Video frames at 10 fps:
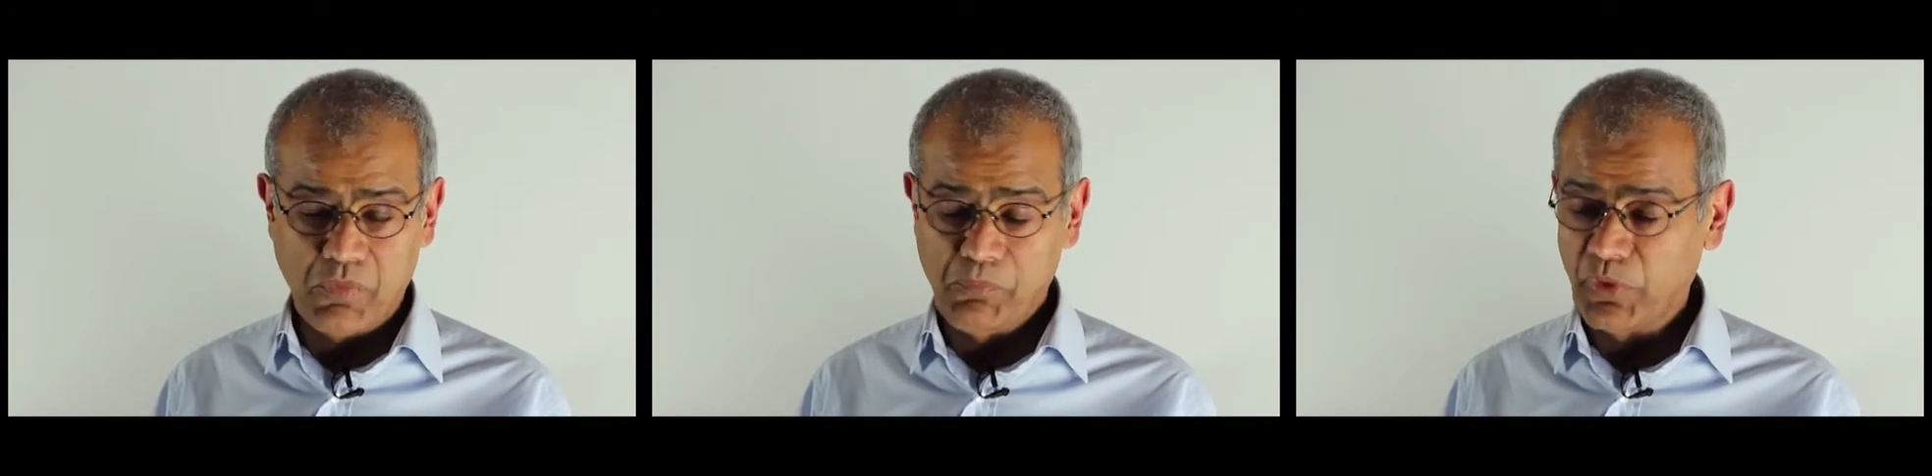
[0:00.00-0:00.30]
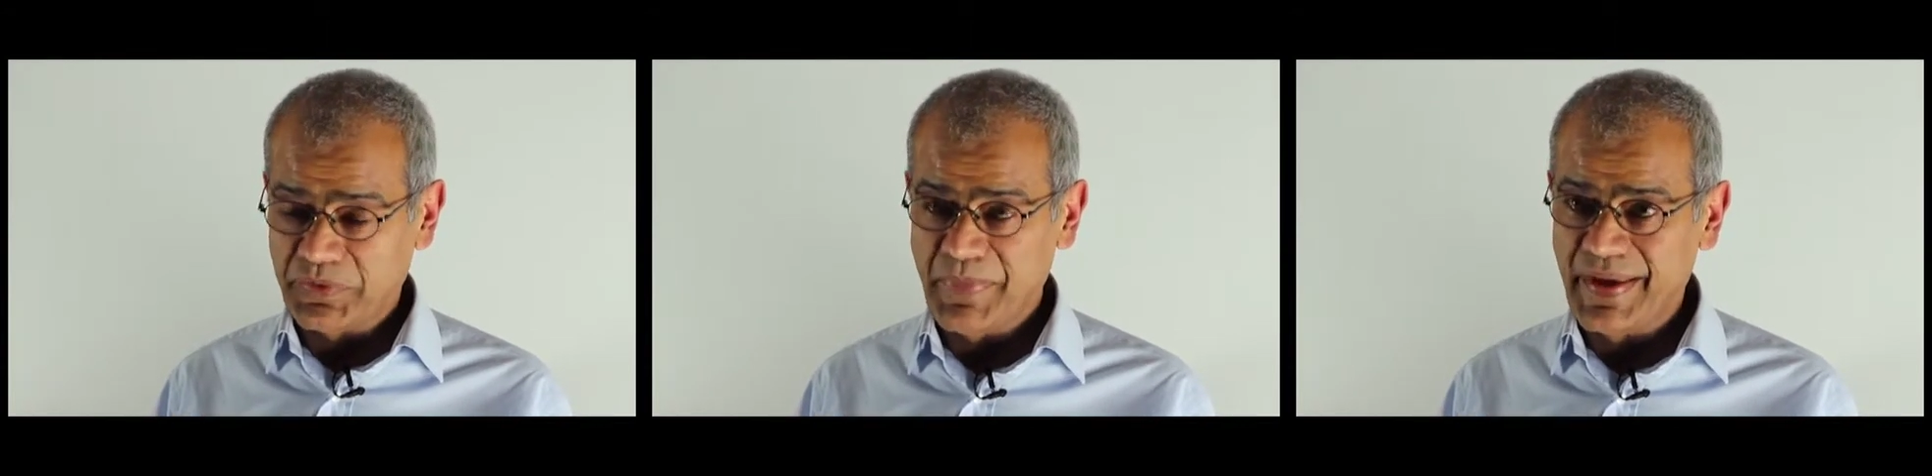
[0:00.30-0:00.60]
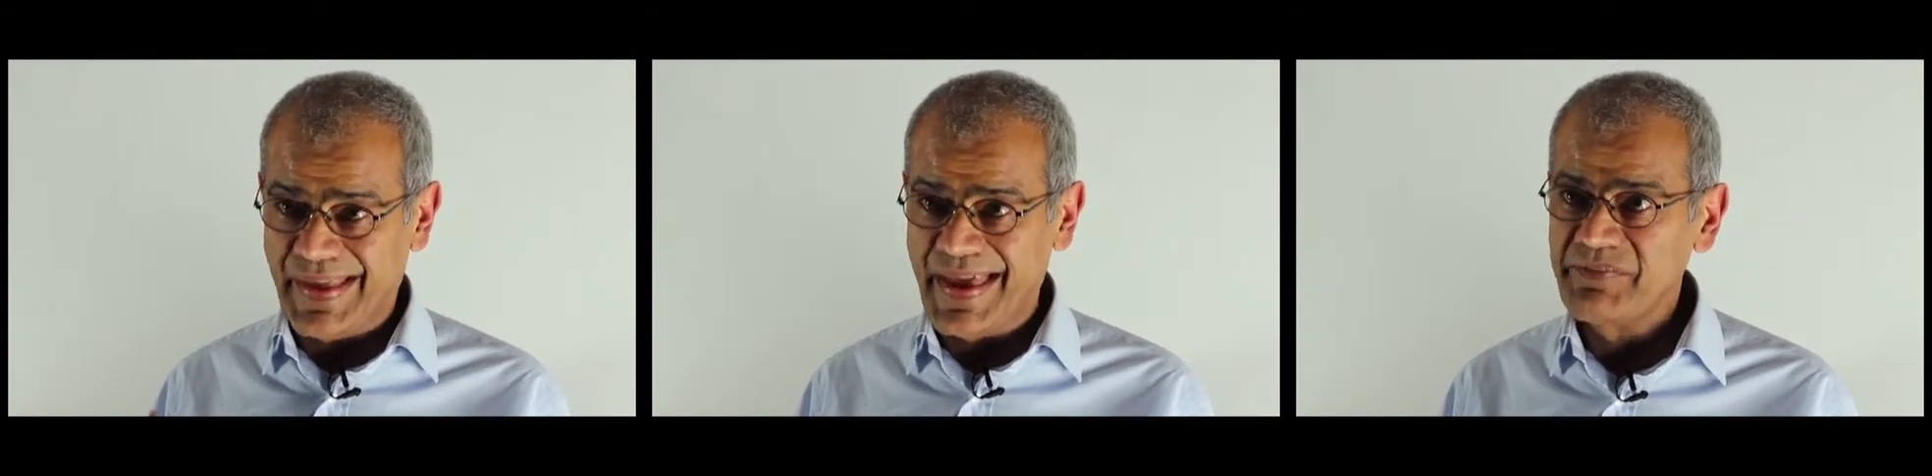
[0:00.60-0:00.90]
both
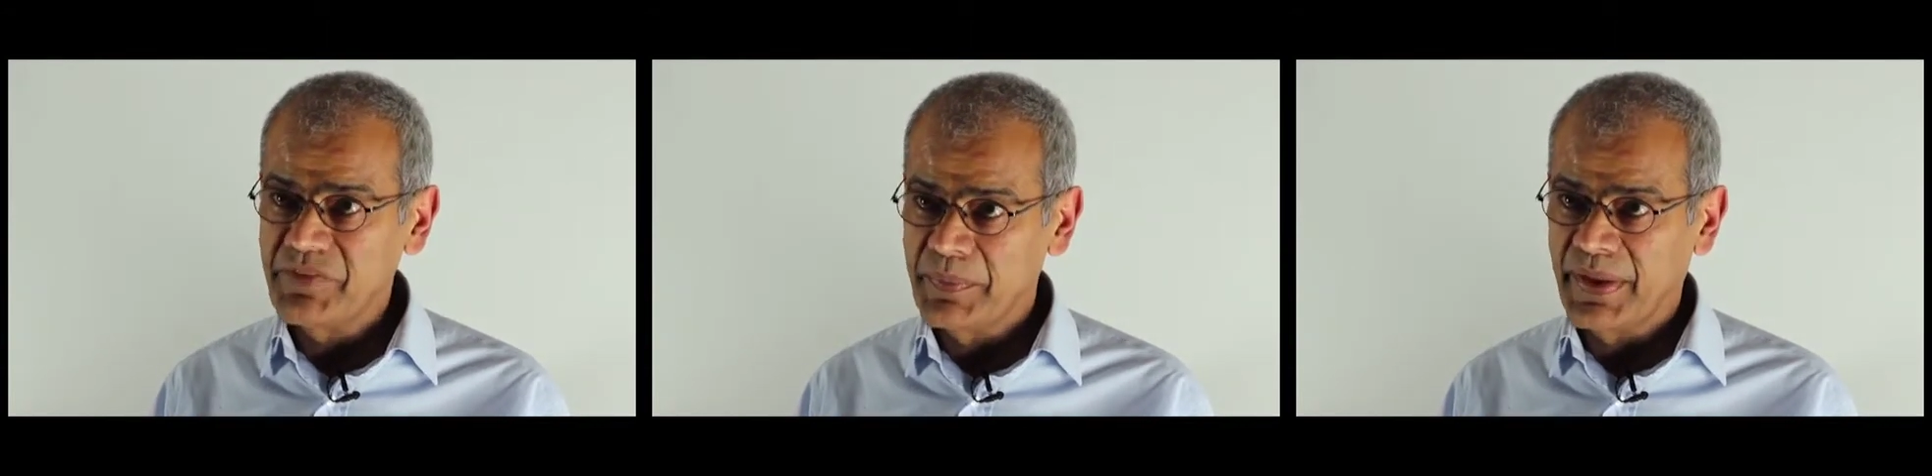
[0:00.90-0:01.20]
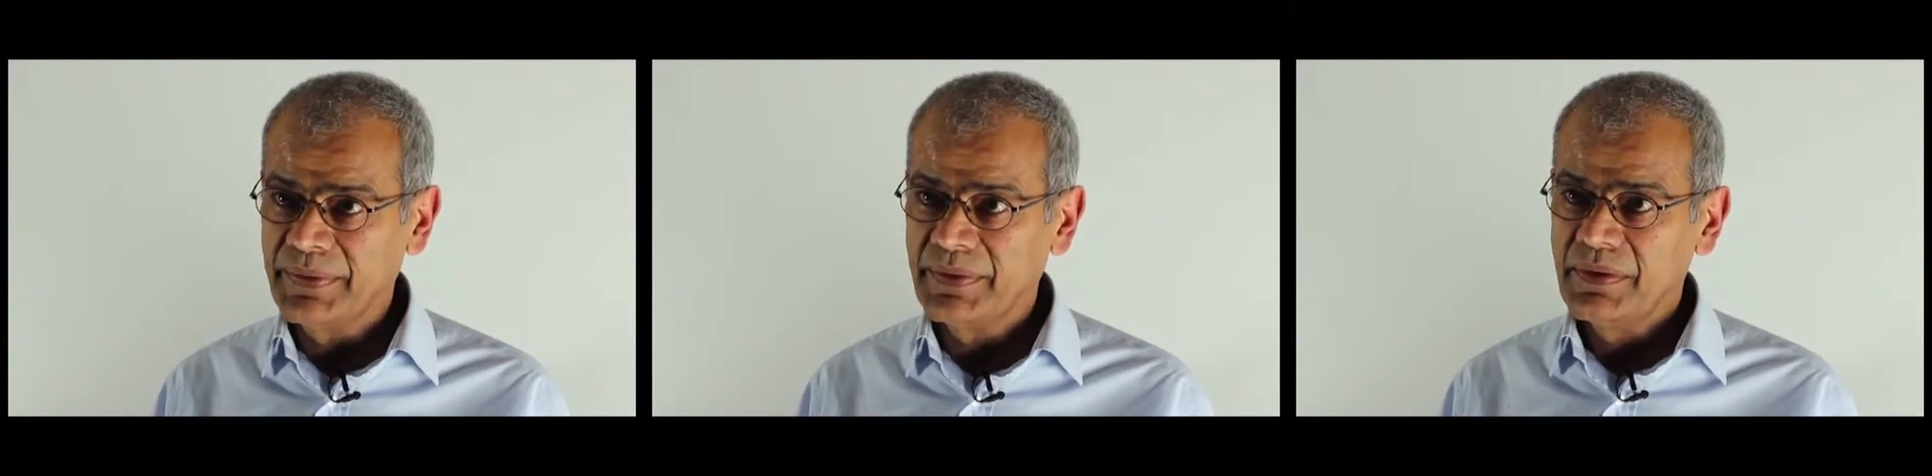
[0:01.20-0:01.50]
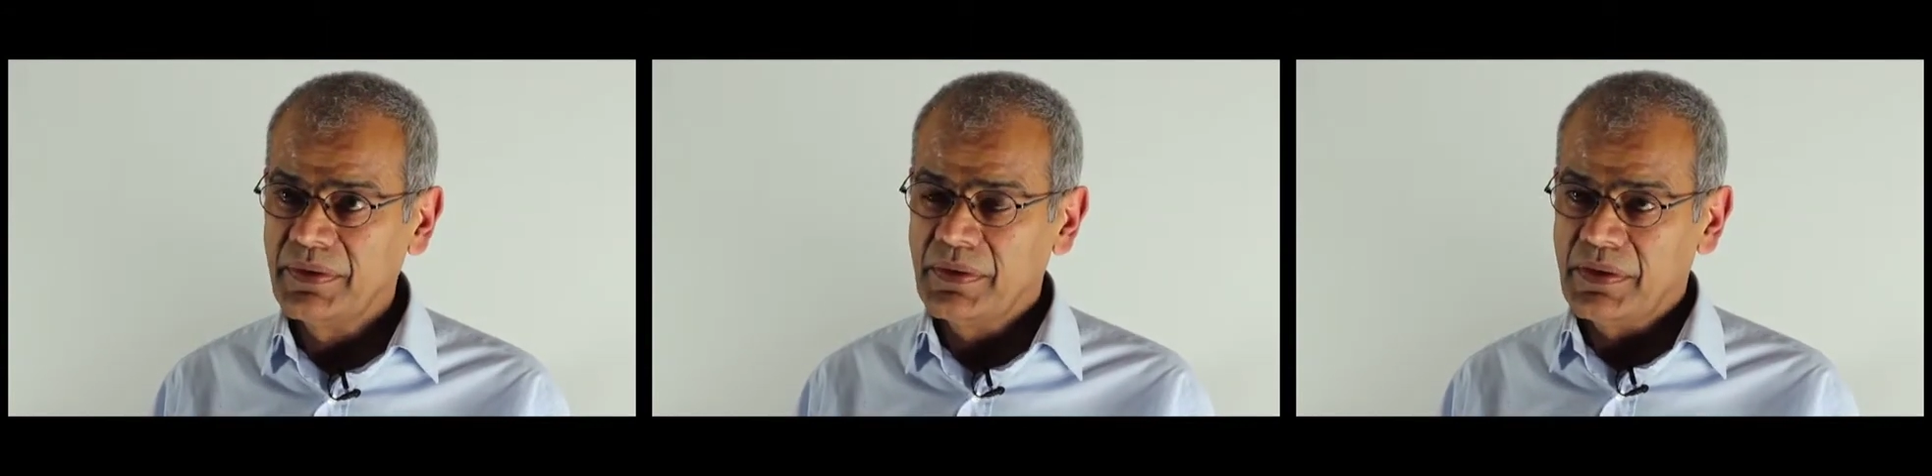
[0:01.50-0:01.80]
men and women
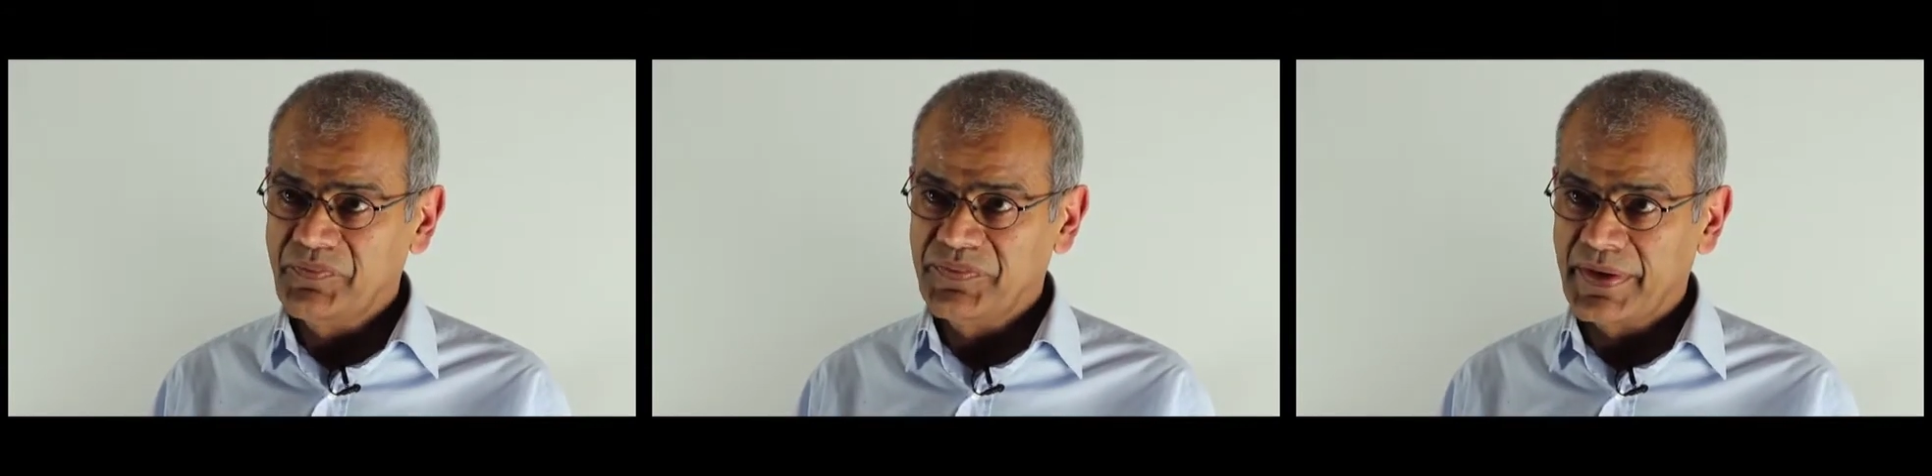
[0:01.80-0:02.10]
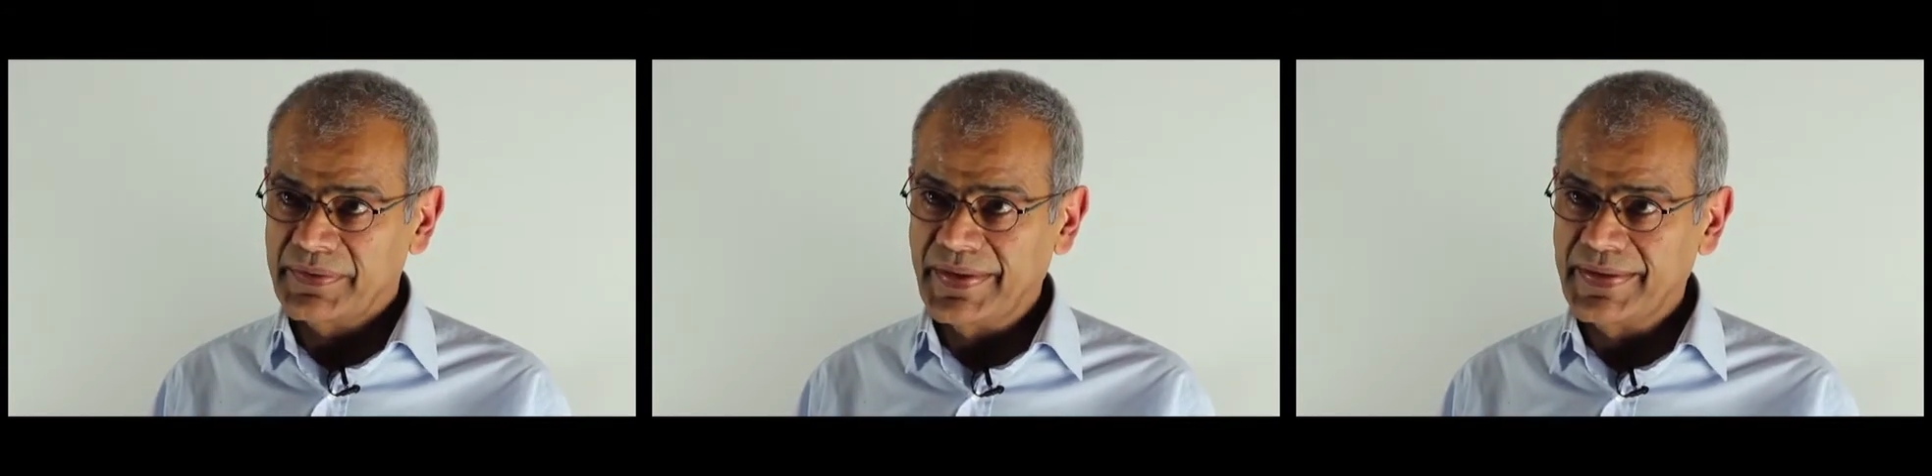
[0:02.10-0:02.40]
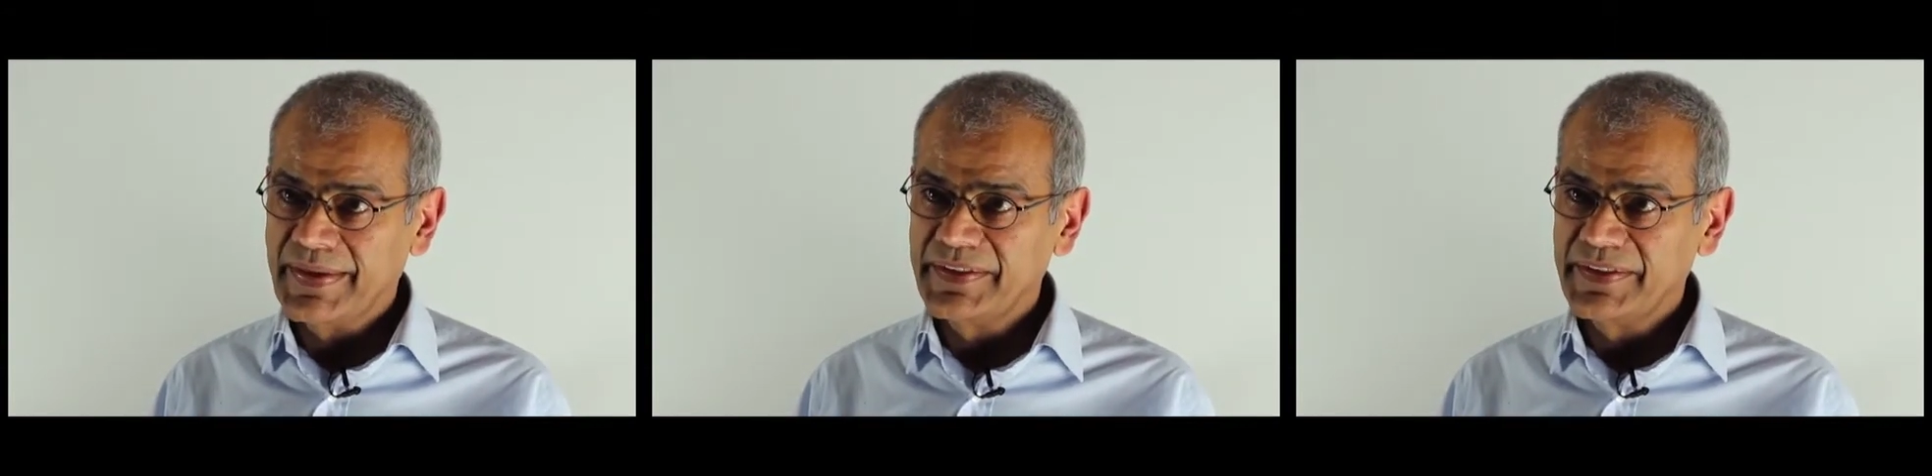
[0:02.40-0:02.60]
if they are taking